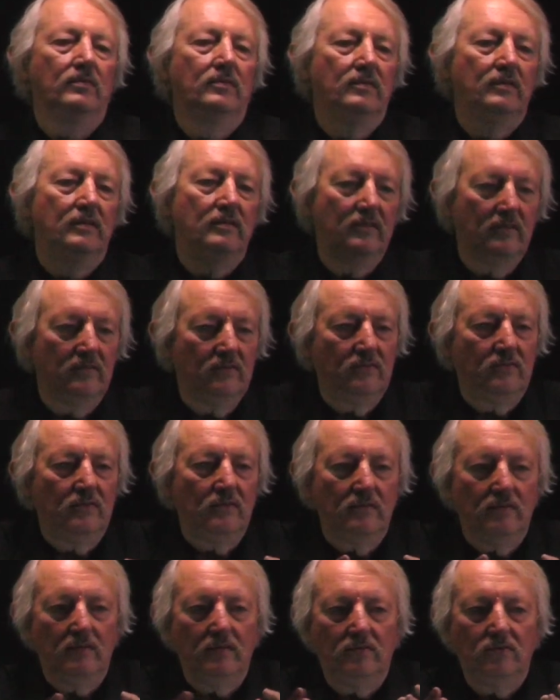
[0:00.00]

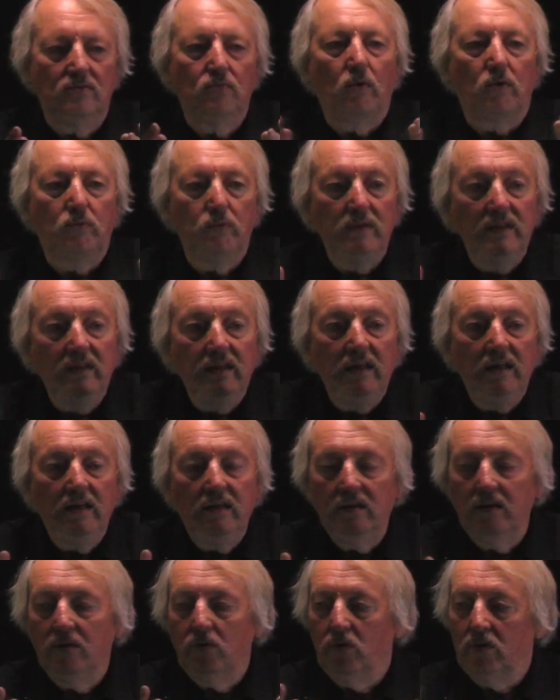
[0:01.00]
this is what we need
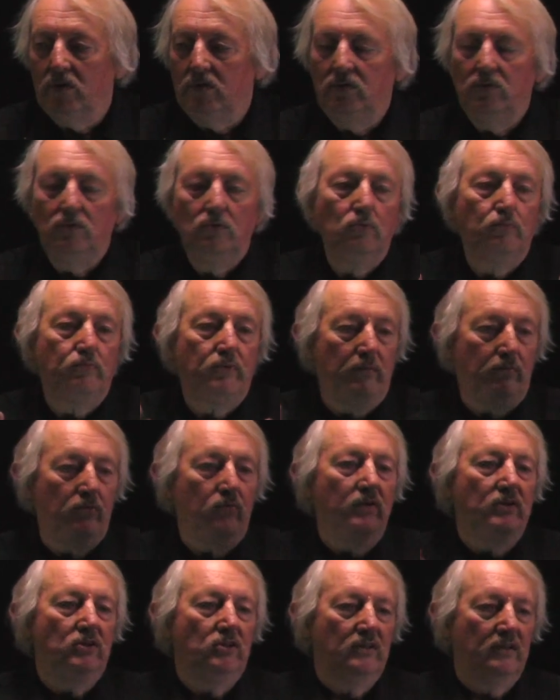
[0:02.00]
in order to do
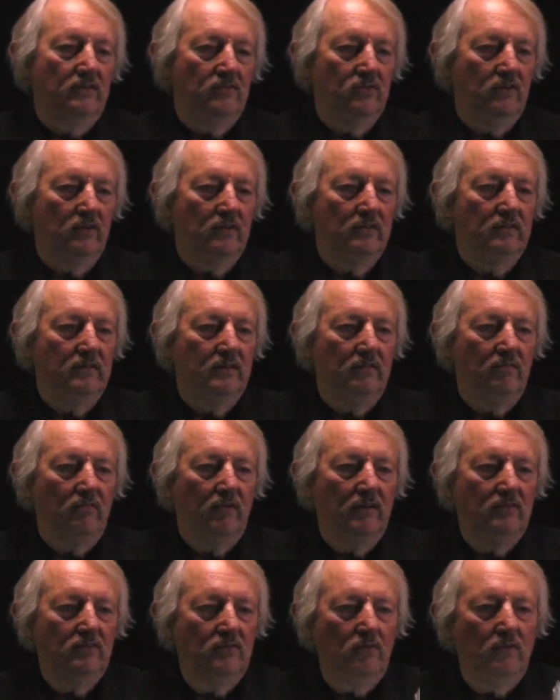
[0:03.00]
preparation uncertainty.
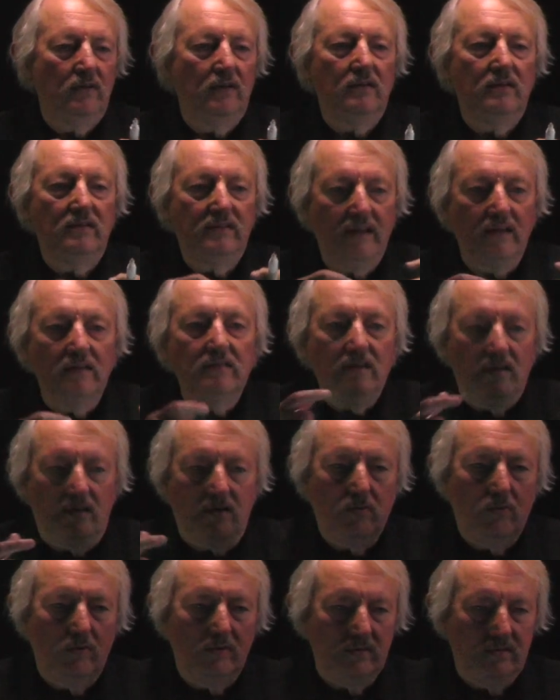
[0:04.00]
Right? So the delta
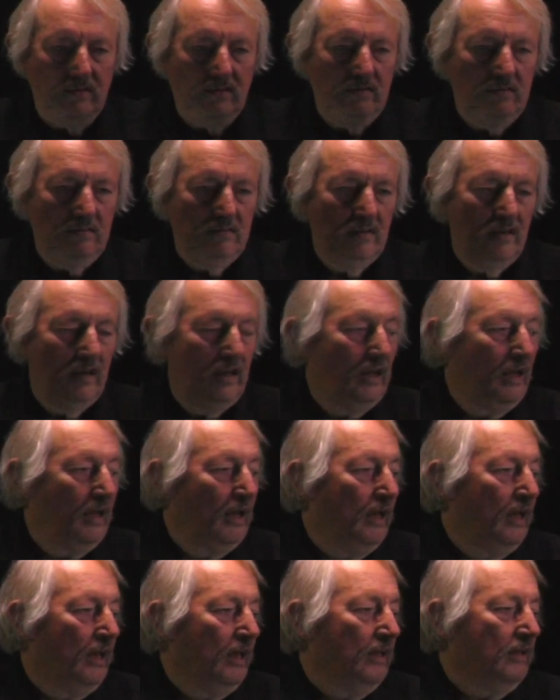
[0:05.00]
quantities
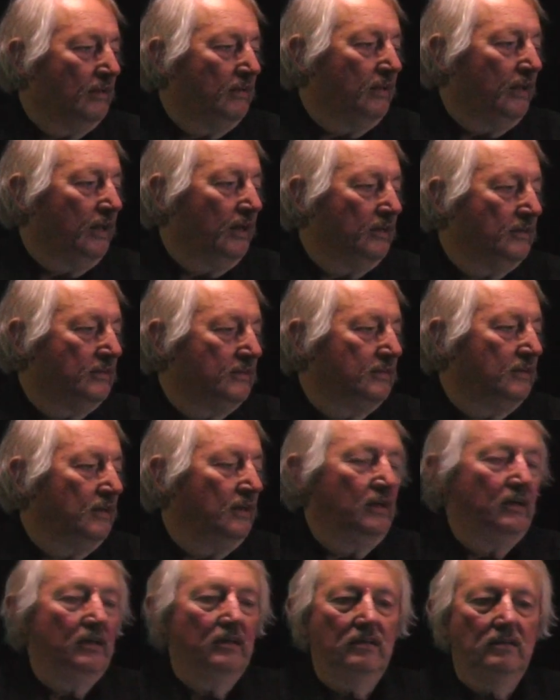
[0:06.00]
that
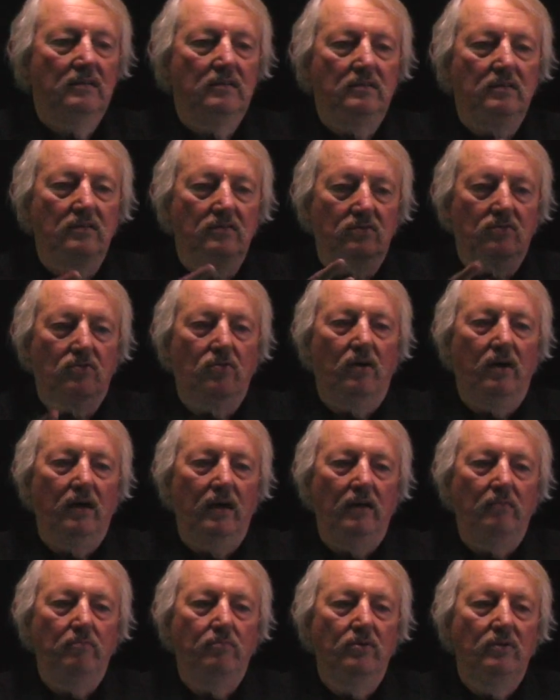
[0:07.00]

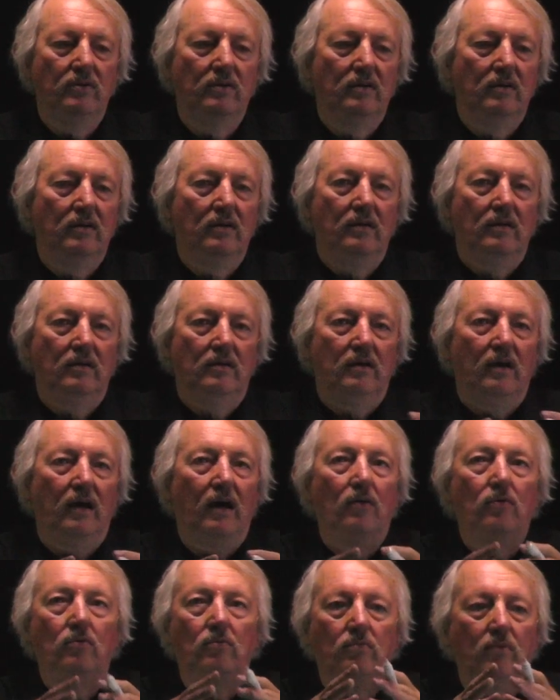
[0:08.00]
describe
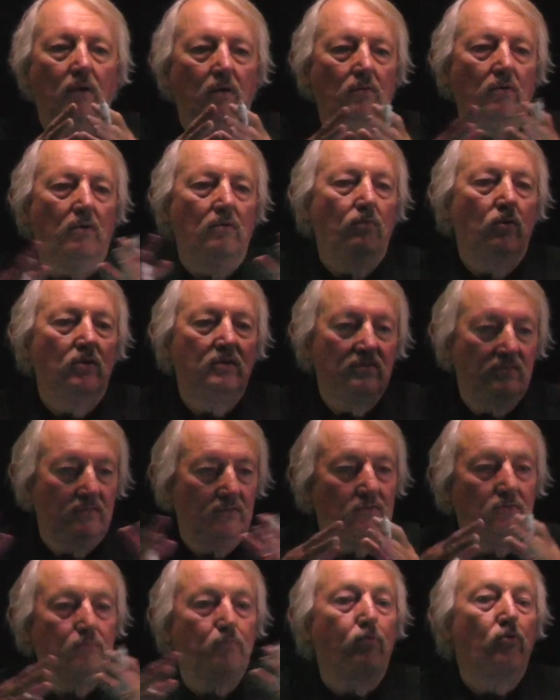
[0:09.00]
what is the
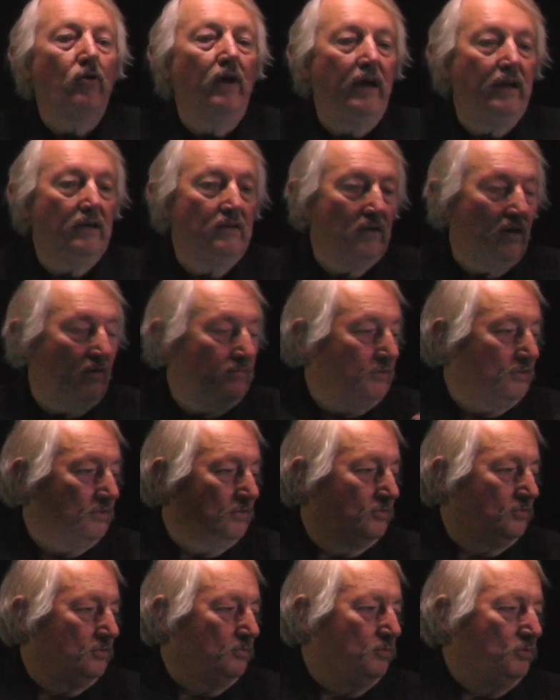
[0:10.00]
spread of the
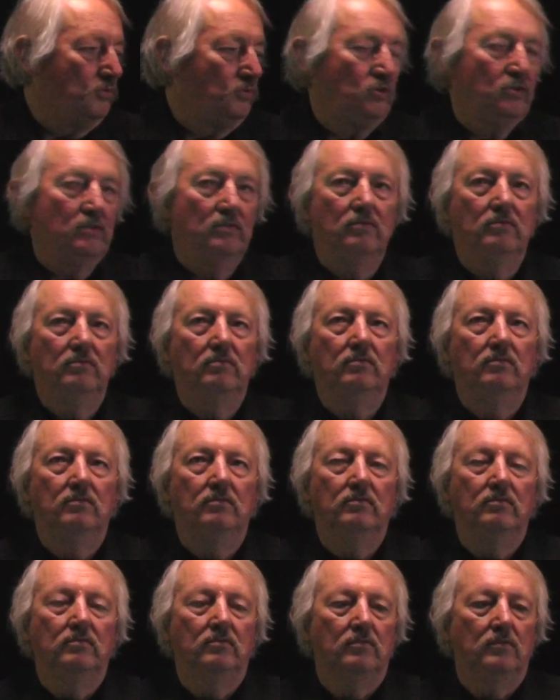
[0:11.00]
distribution.
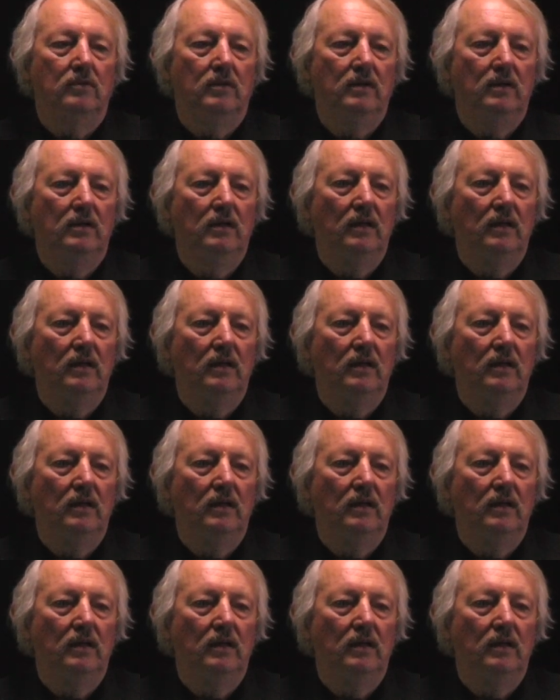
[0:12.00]
Right?